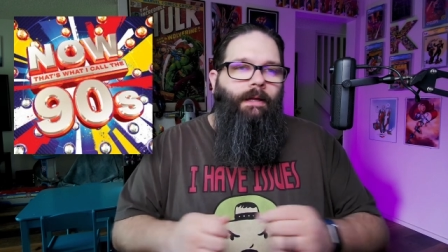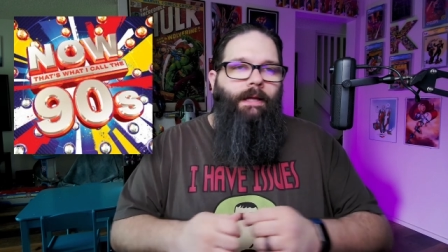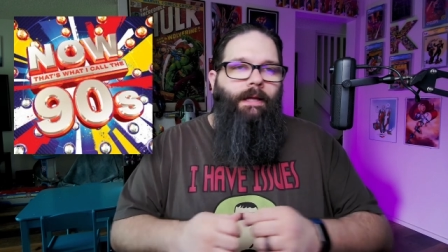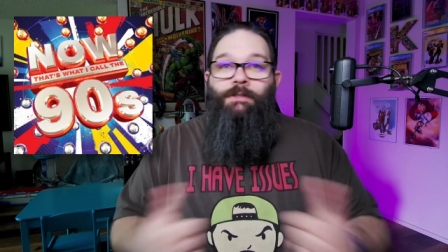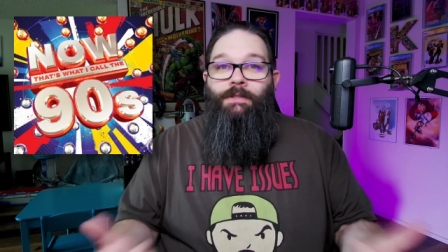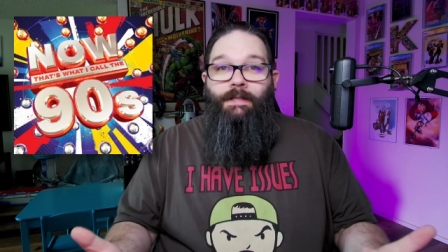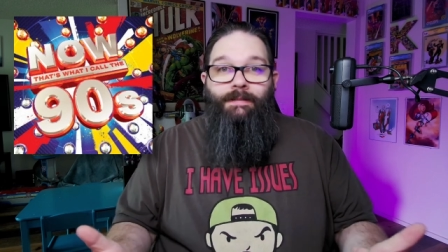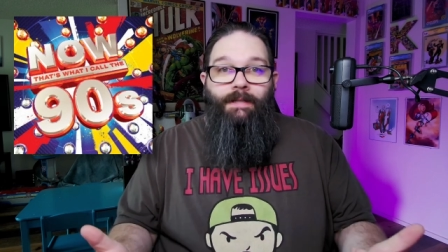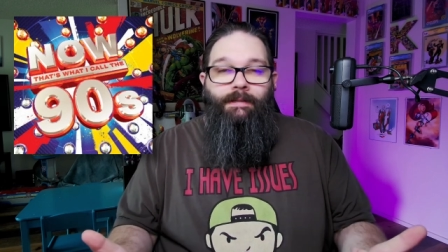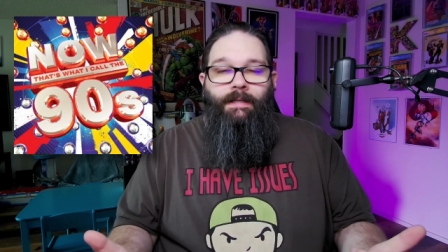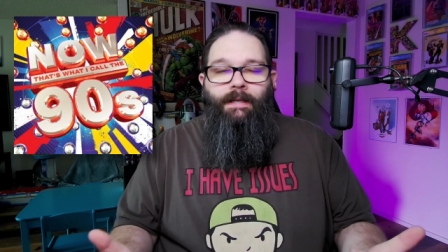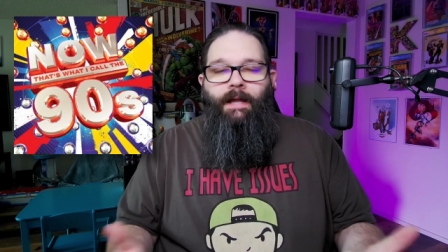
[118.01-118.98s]
It's just
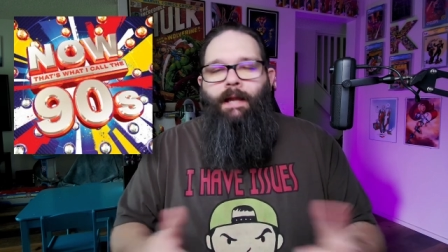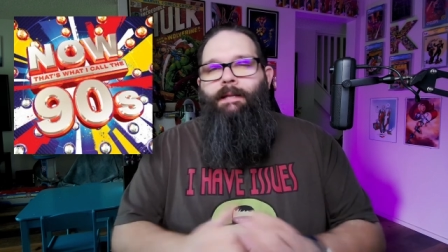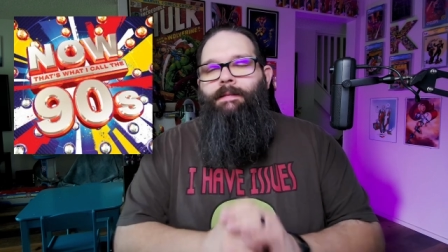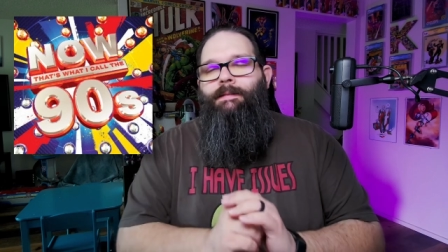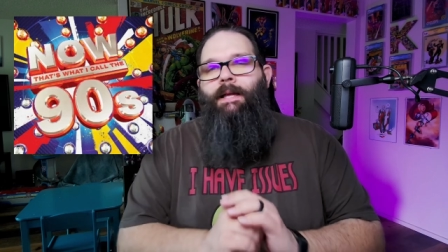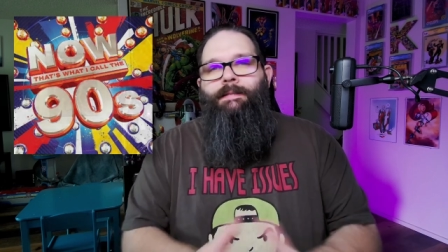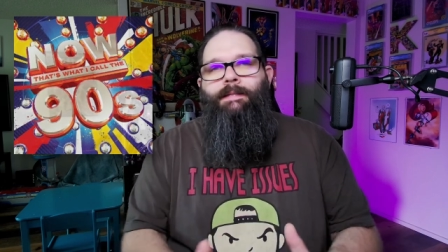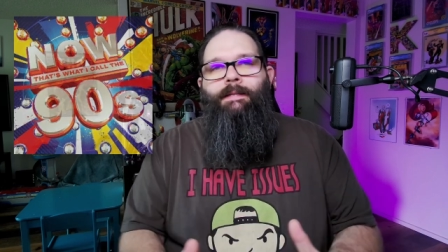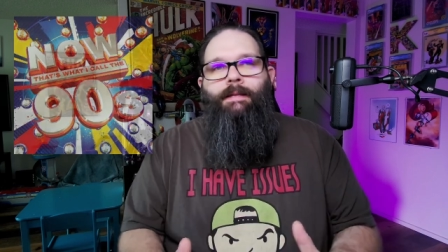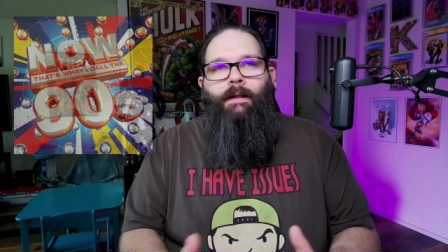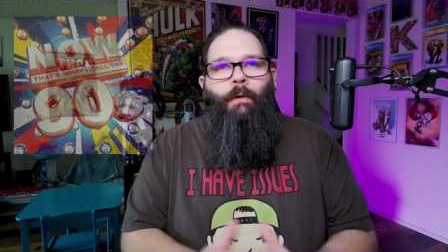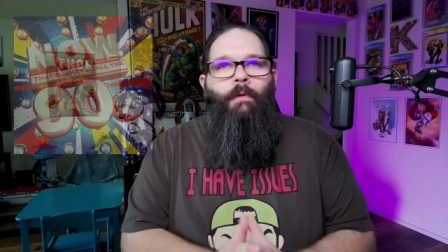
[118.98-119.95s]
like the 90s. I see
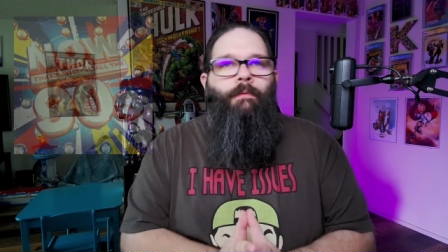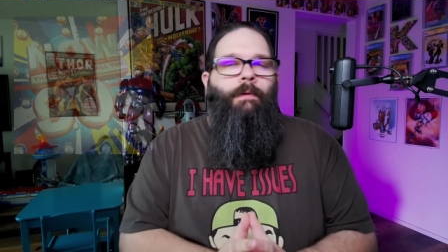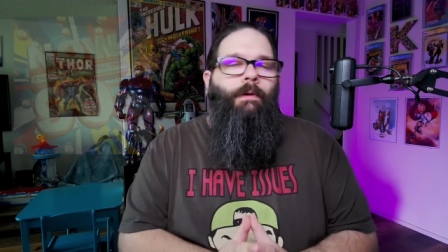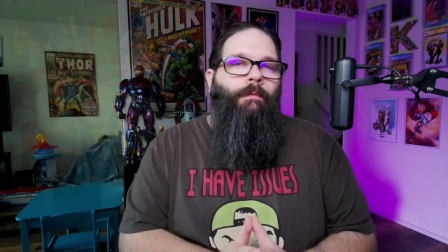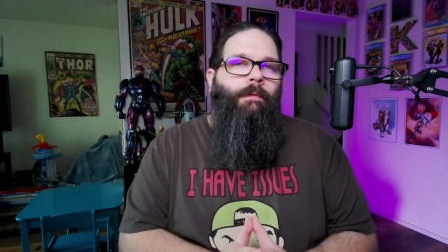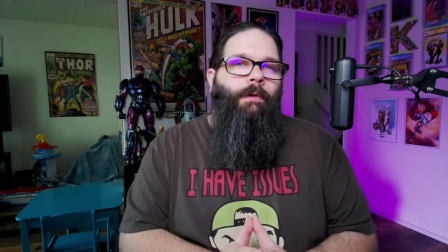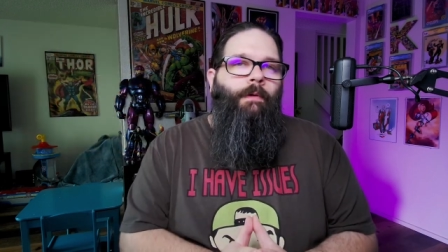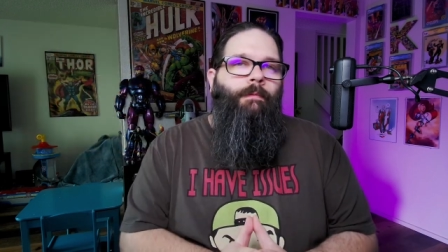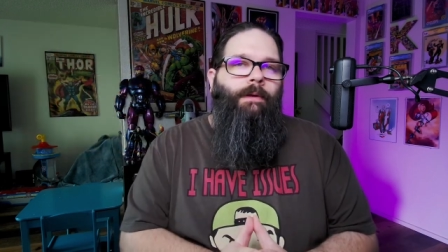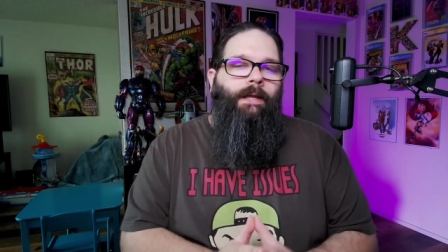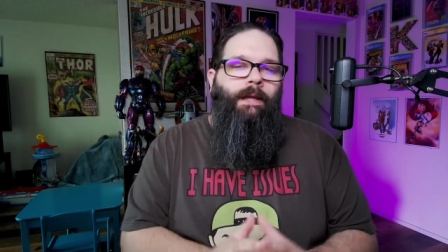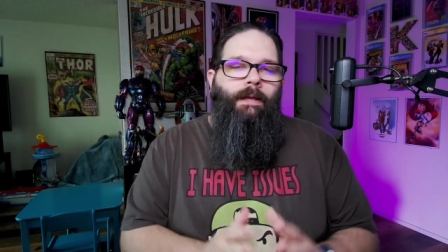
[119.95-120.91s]
that over and over and
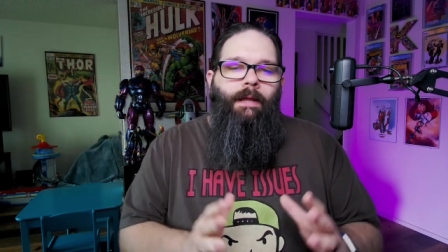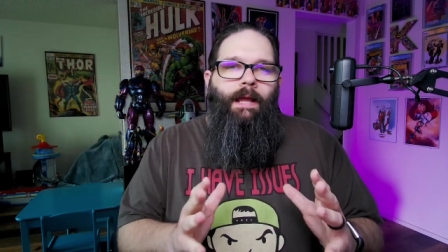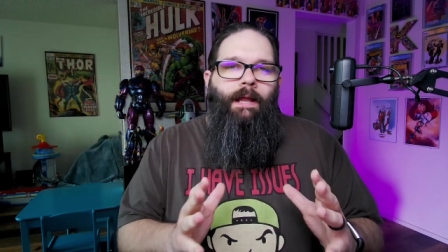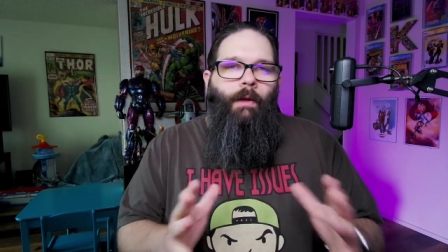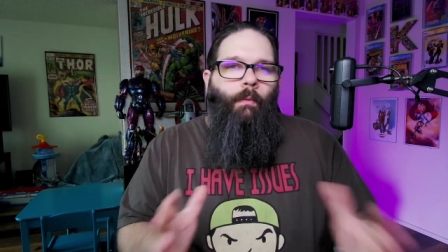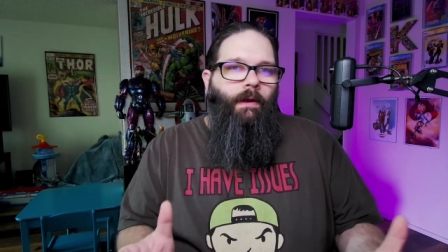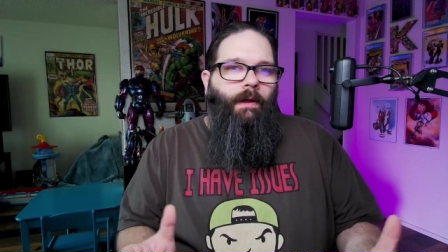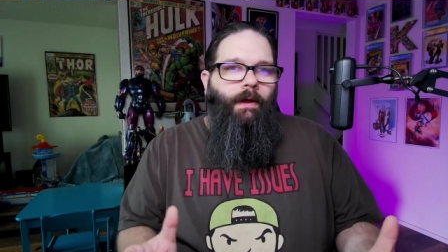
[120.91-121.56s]
over again. And I want